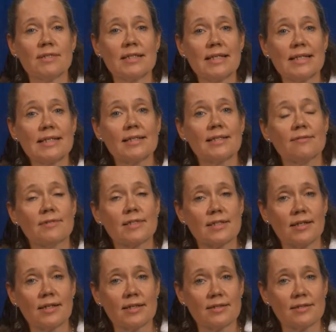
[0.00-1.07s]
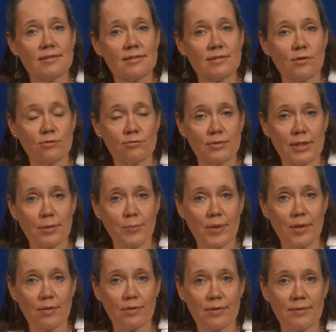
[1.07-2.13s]
and negative sides of wind
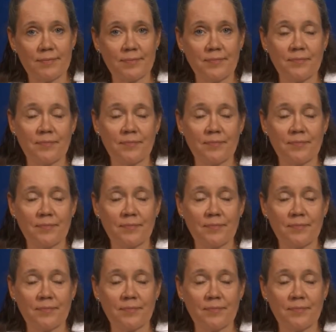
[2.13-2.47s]
power,